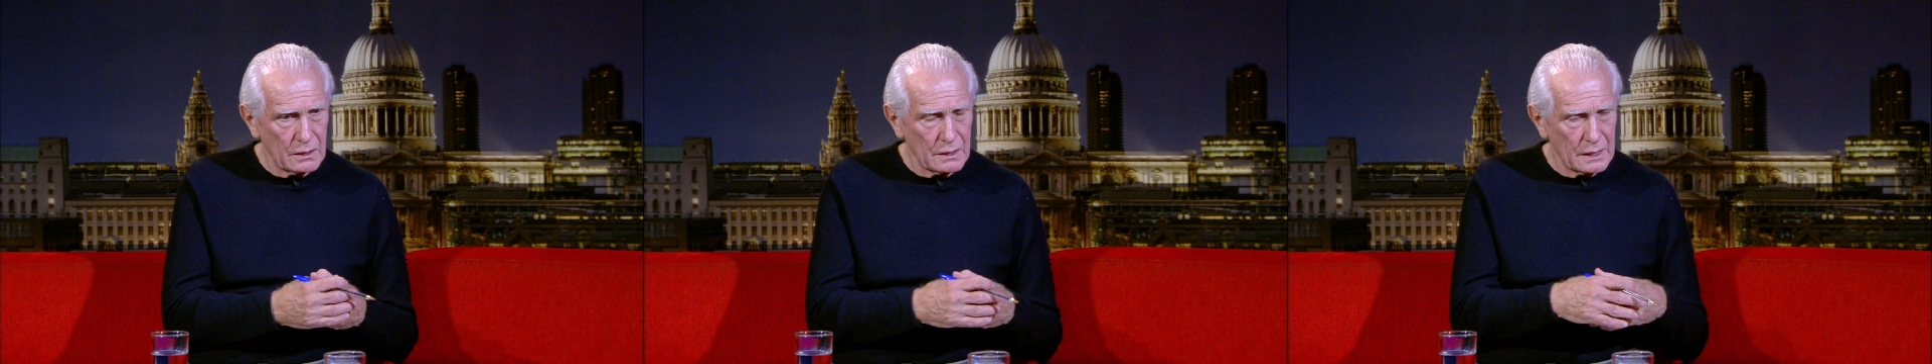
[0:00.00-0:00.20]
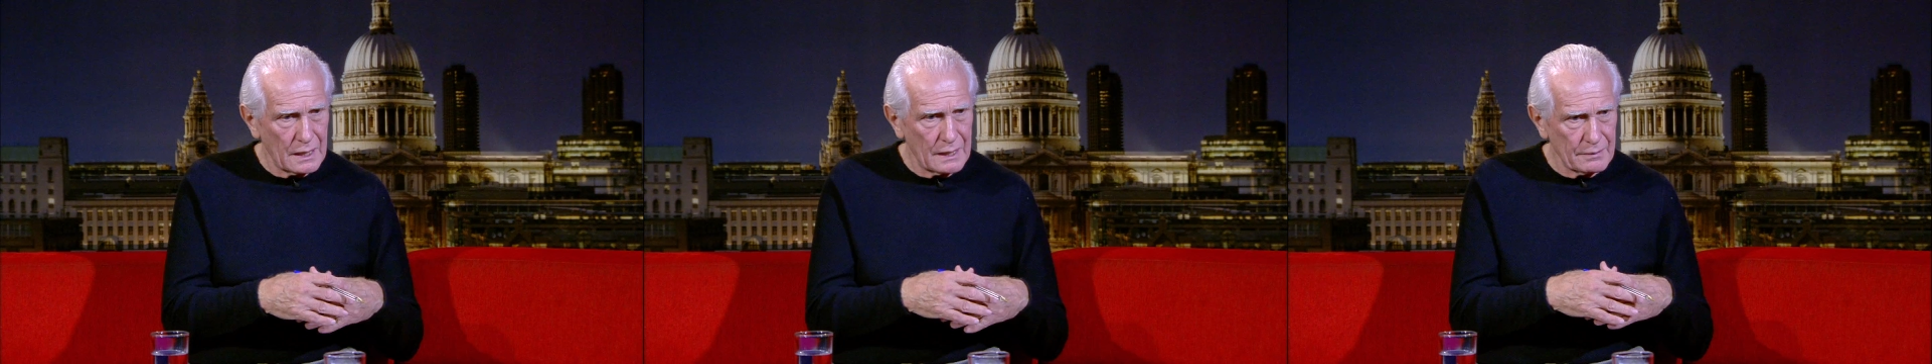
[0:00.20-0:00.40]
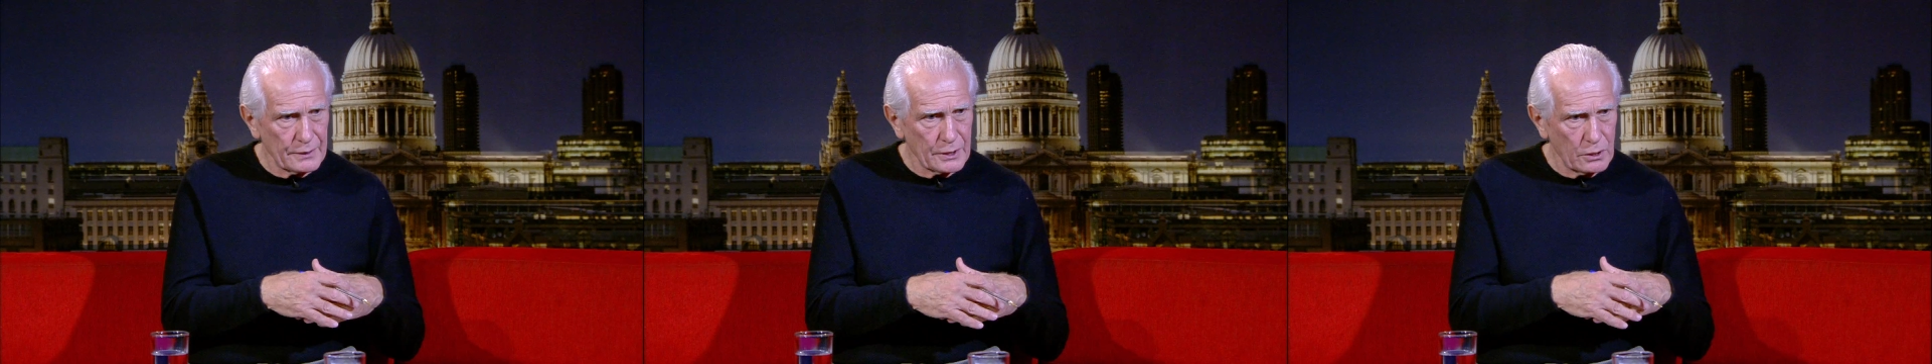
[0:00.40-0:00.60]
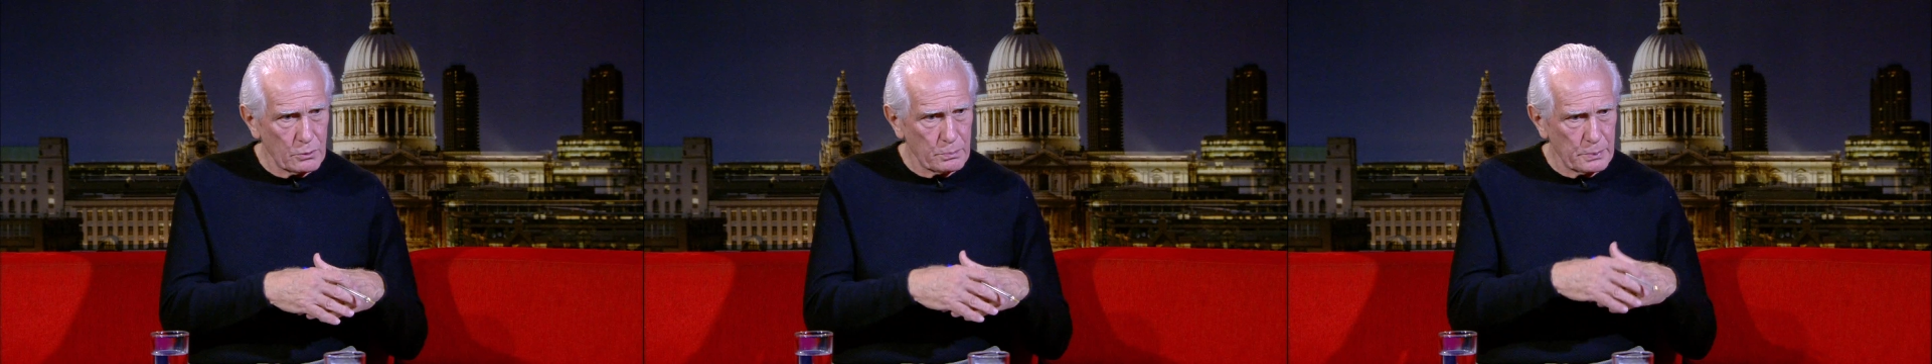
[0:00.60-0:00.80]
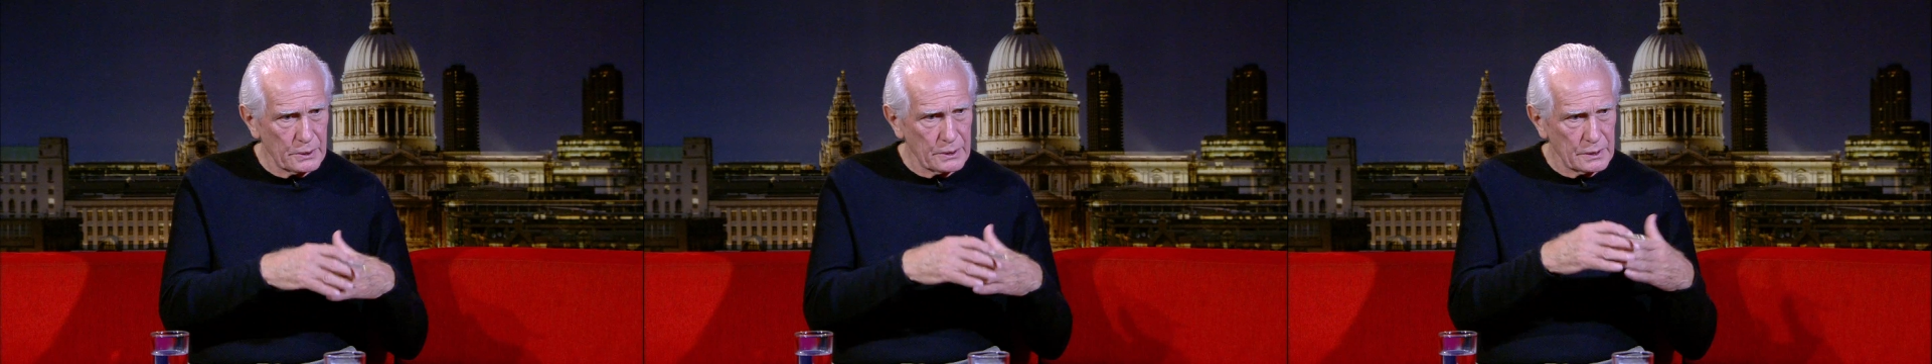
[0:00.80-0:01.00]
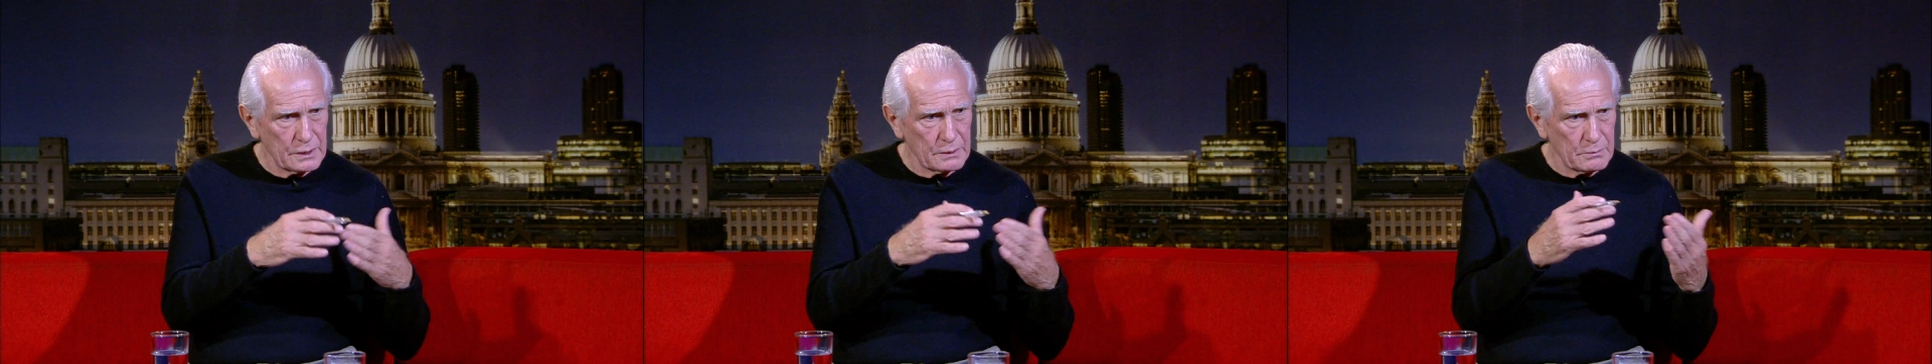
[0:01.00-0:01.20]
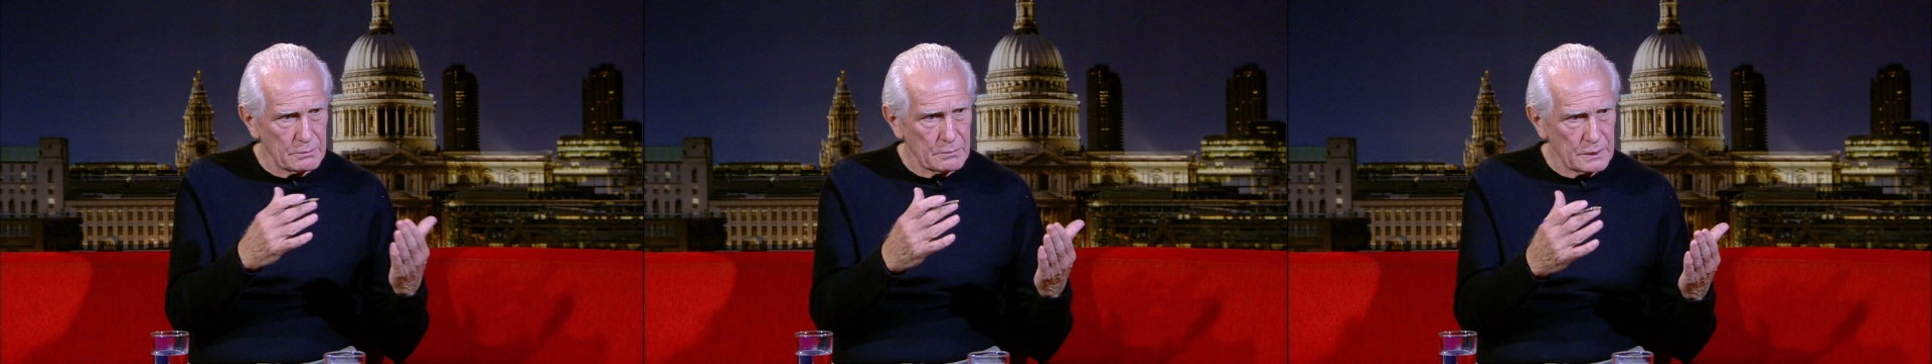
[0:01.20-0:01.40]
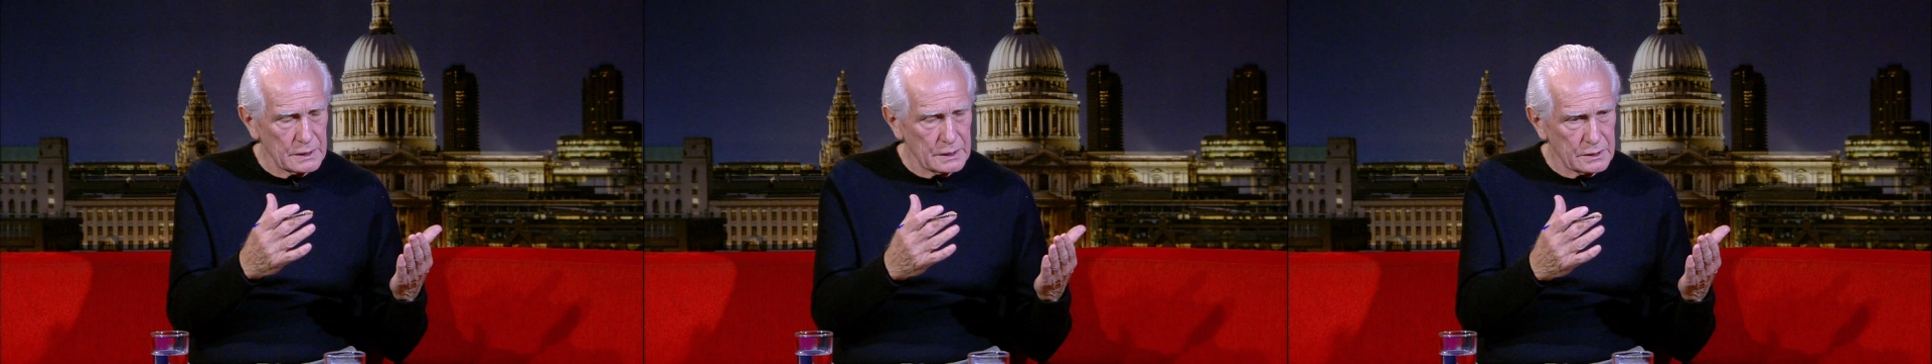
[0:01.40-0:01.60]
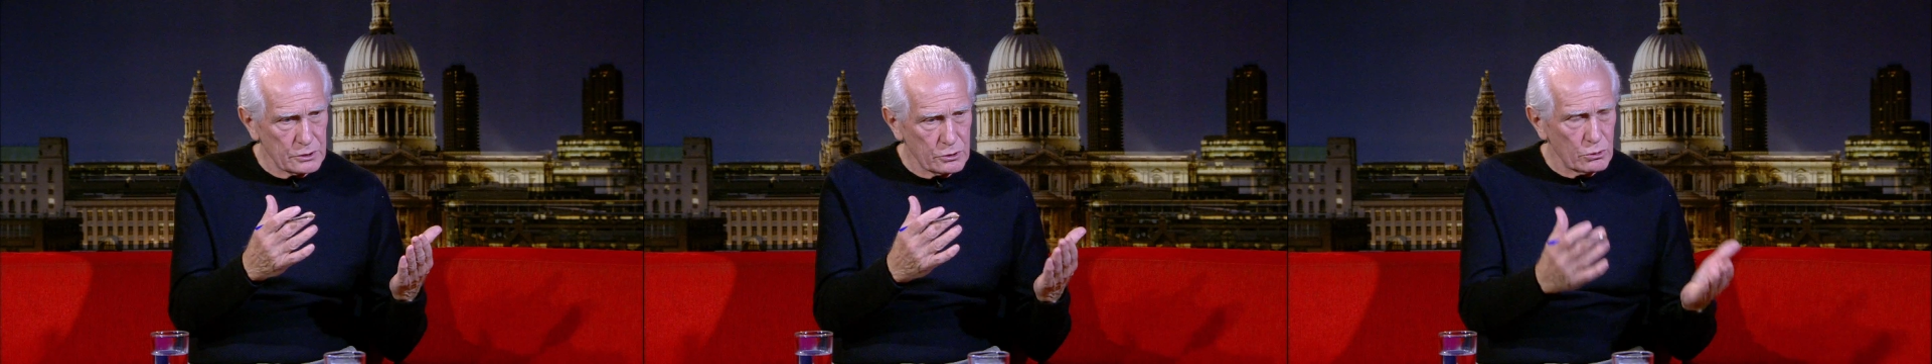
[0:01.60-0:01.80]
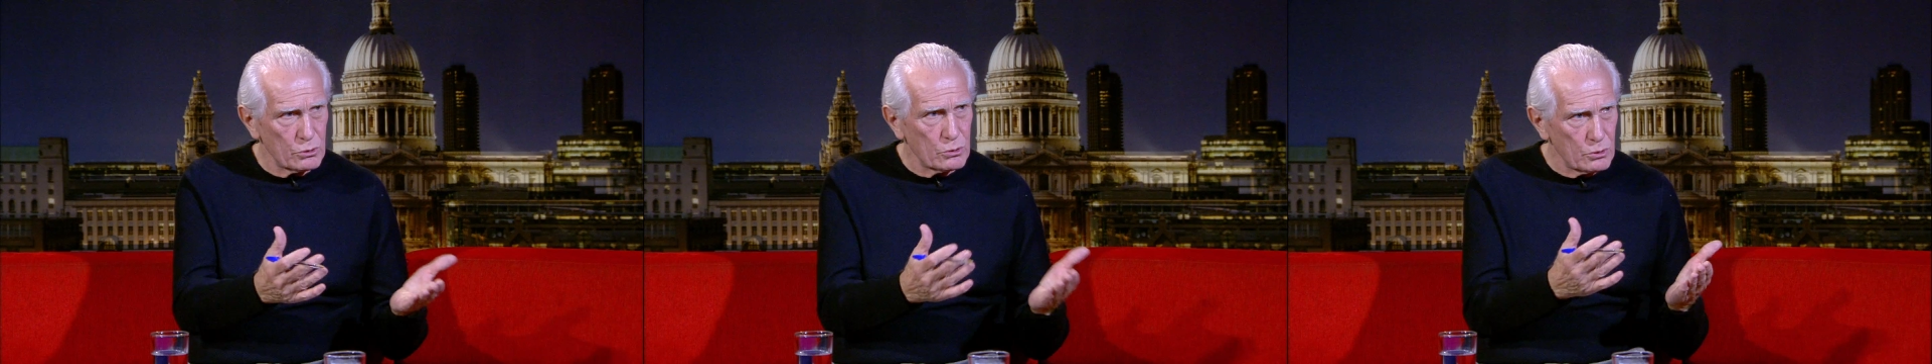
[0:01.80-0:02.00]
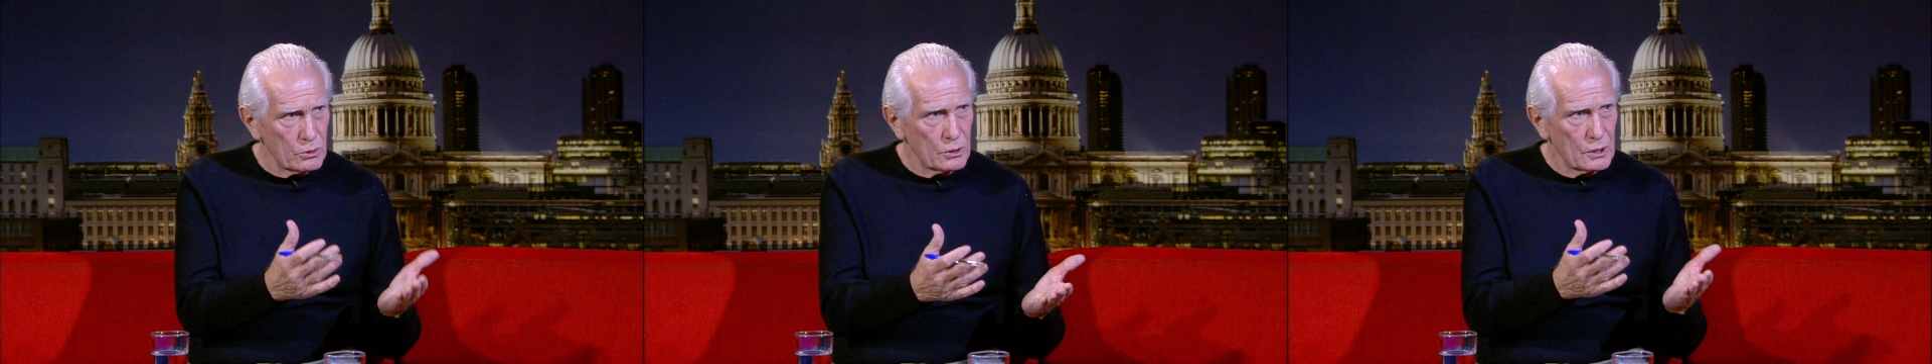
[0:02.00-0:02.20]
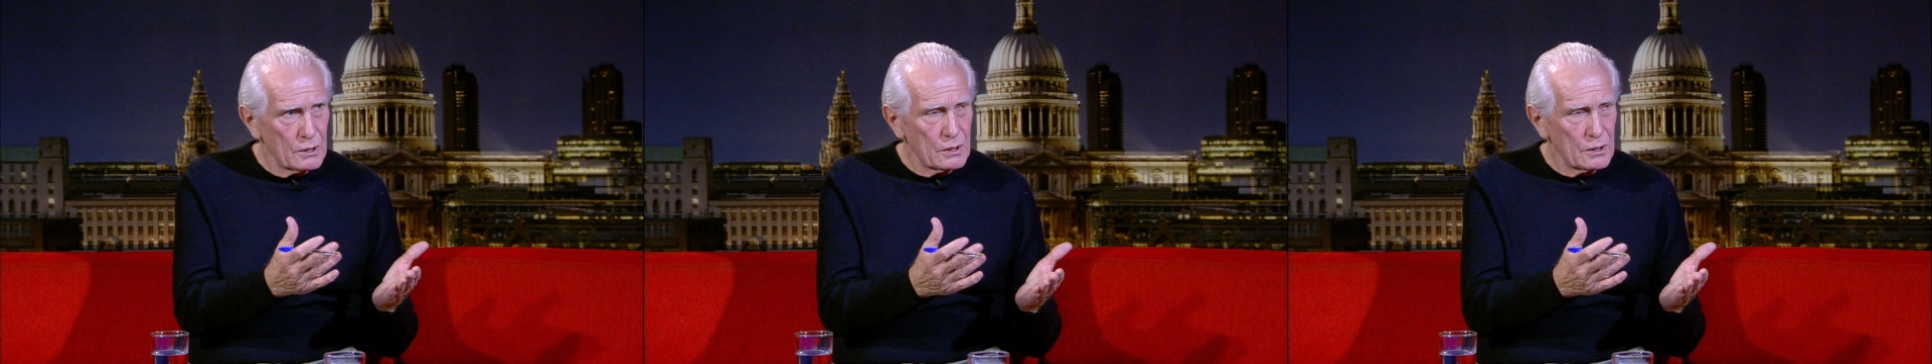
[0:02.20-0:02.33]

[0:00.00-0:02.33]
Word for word: have an open door